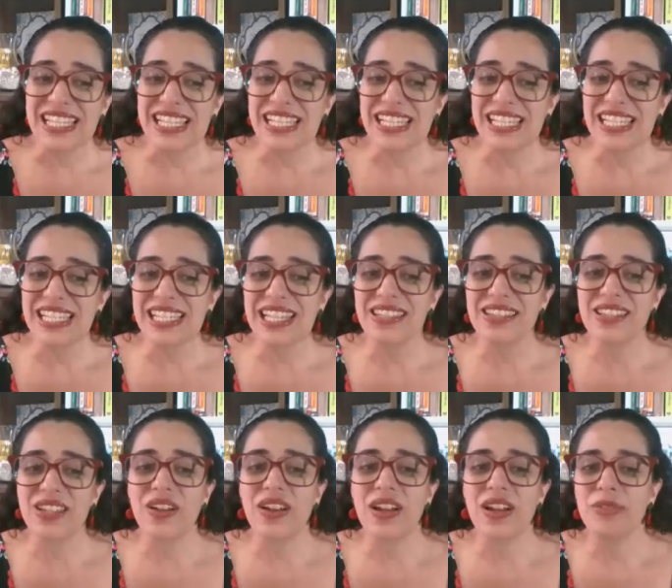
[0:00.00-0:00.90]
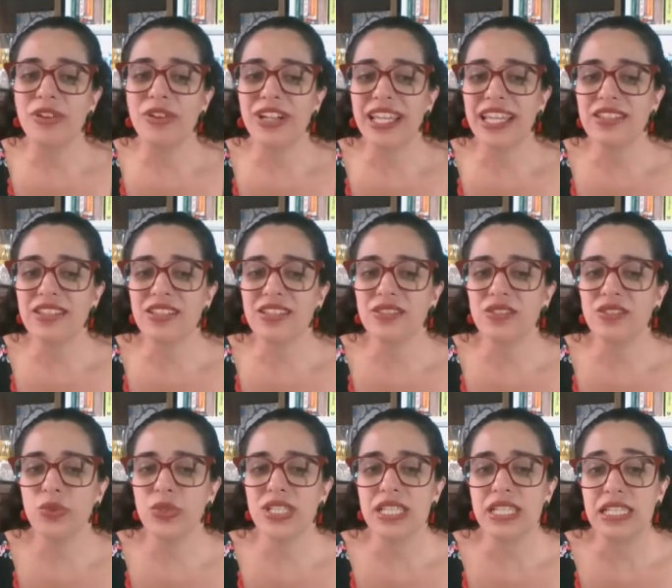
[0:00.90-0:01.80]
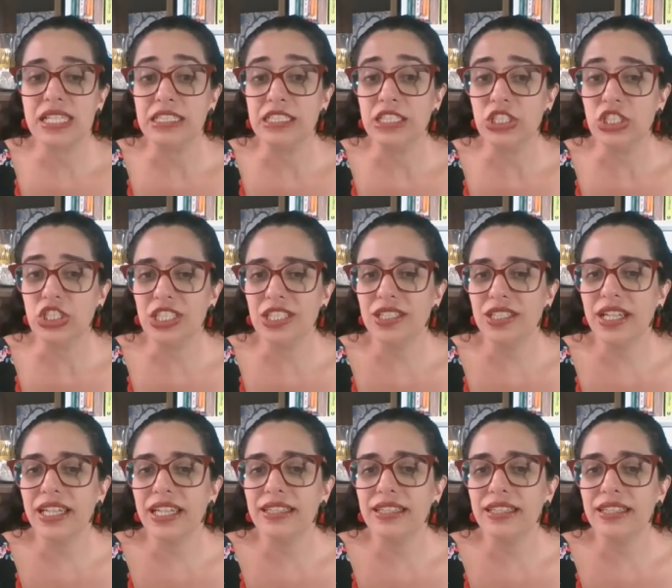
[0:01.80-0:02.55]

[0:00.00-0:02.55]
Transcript: assistant collaborating researcher